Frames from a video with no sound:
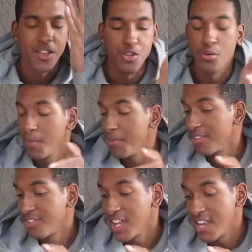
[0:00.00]
You could be
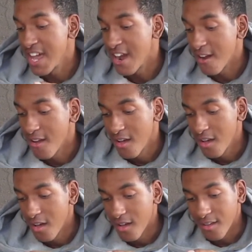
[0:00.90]
sitting here
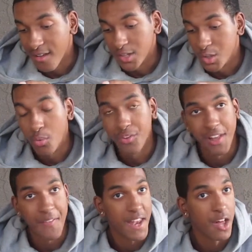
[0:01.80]
doing
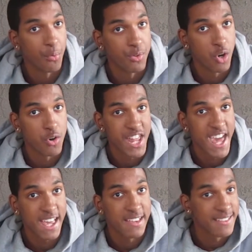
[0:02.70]
something else with your
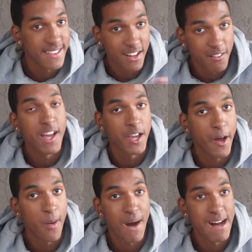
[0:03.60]
day instead of clicking
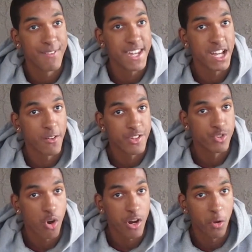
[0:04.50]
on my video that
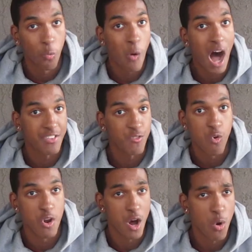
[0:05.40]
you're gonna watch
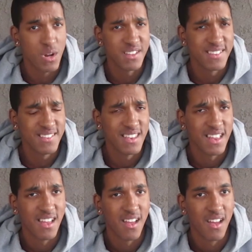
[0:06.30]
for no reason.
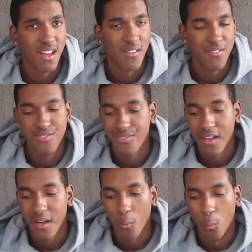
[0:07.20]

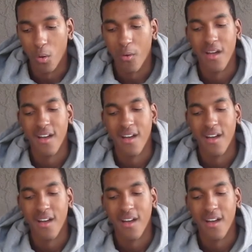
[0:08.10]
What